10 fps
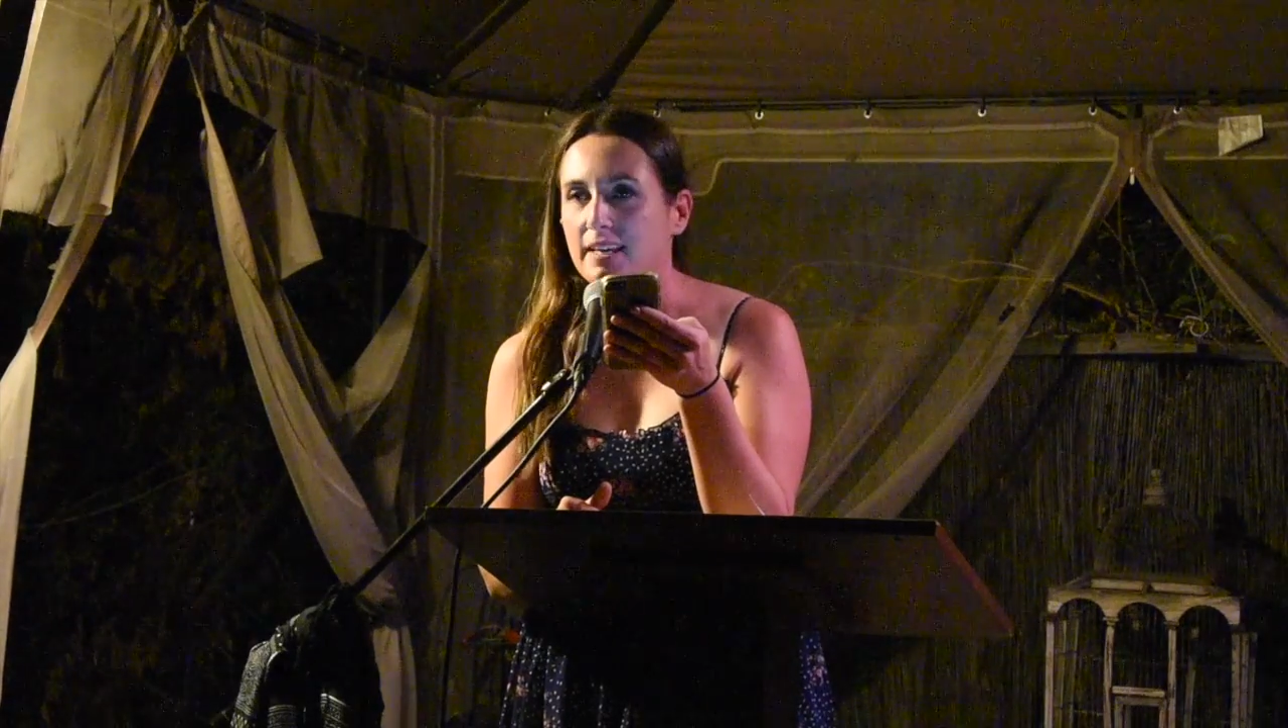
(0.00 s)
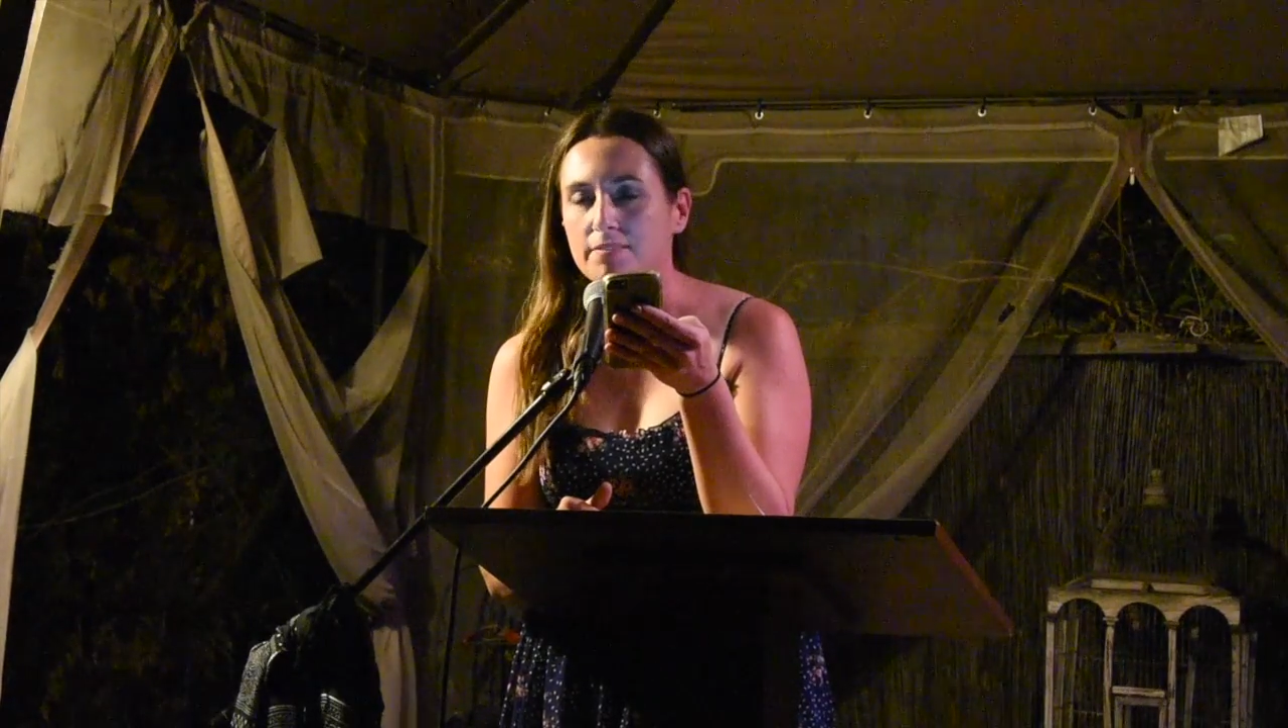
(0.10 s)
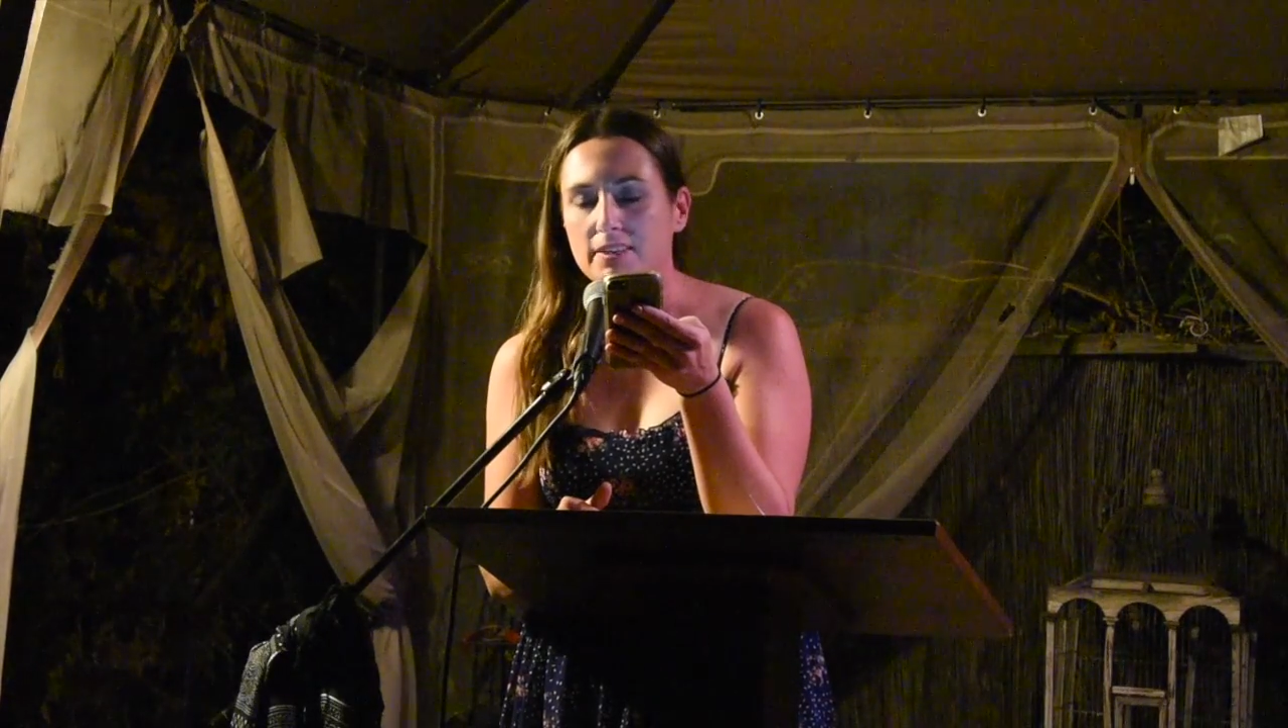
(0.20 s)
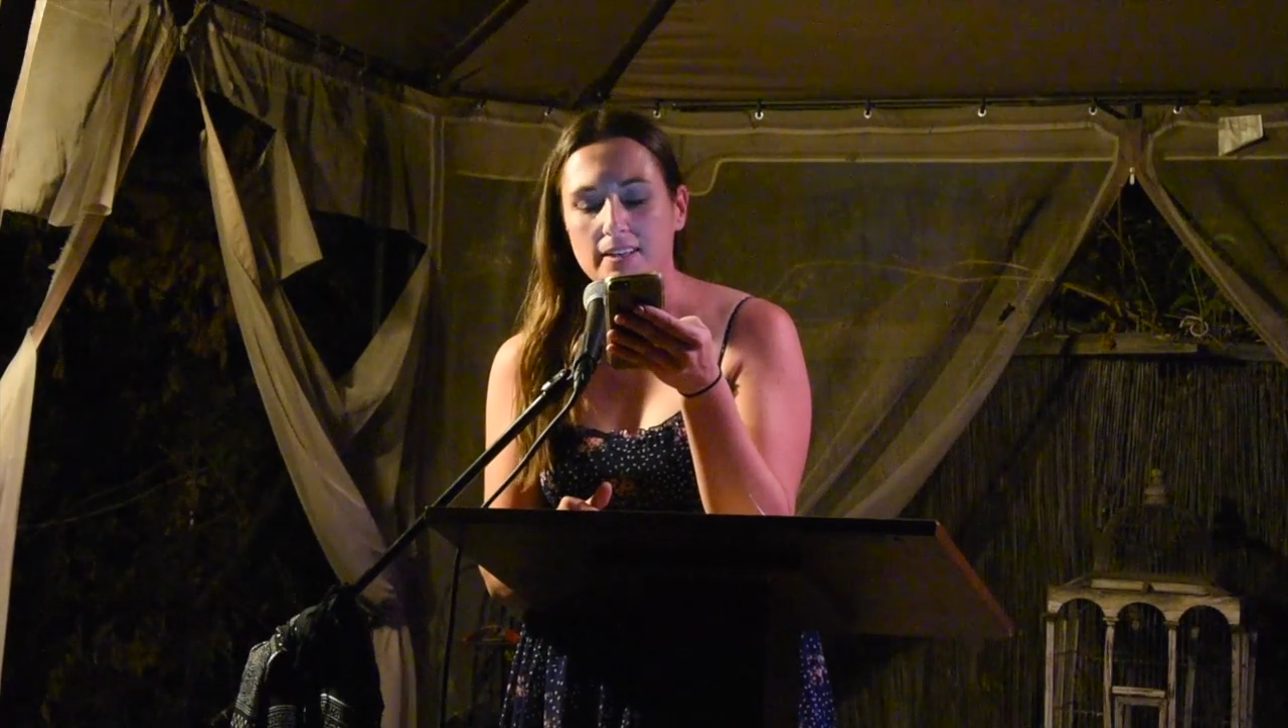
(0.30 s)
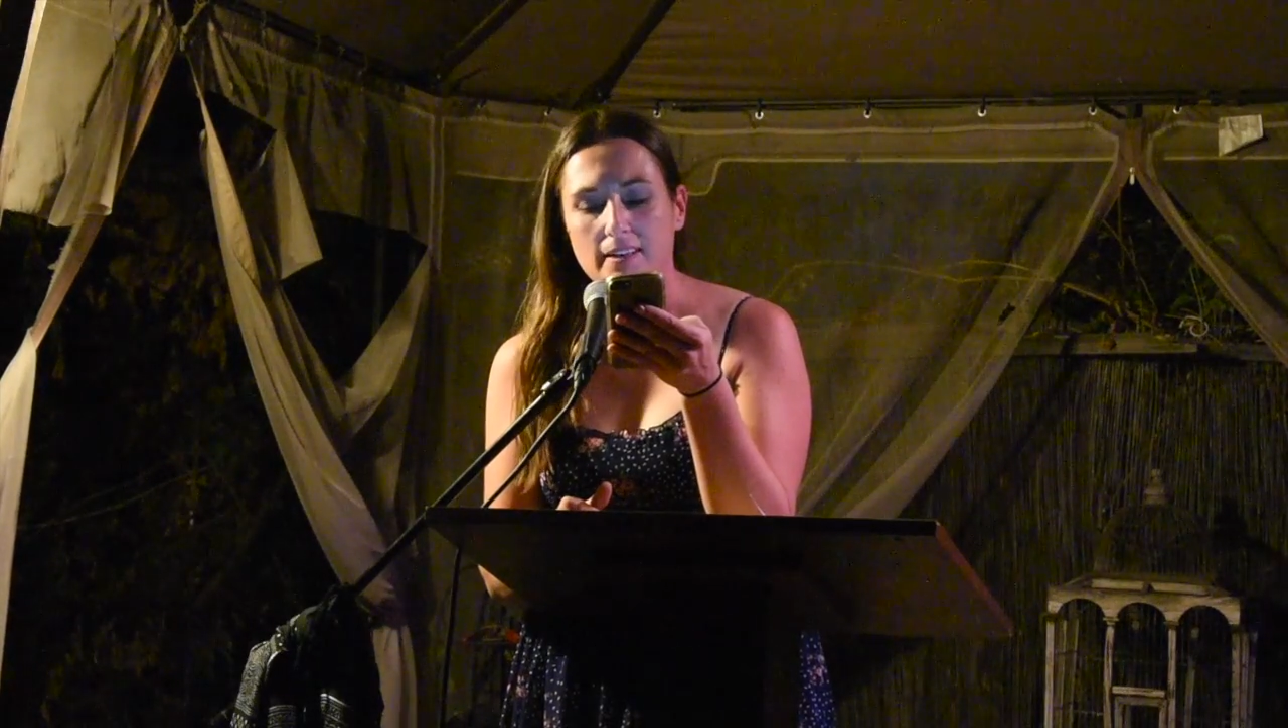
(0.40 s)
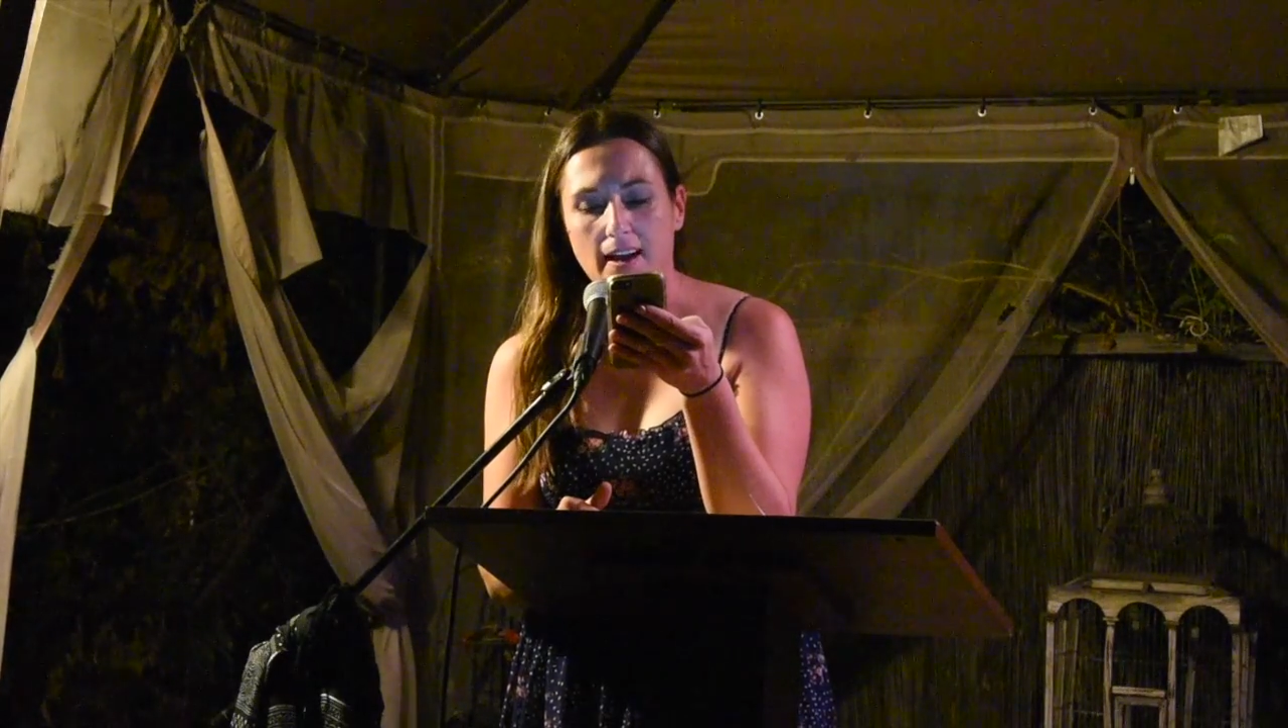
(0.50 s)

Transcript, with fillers: even in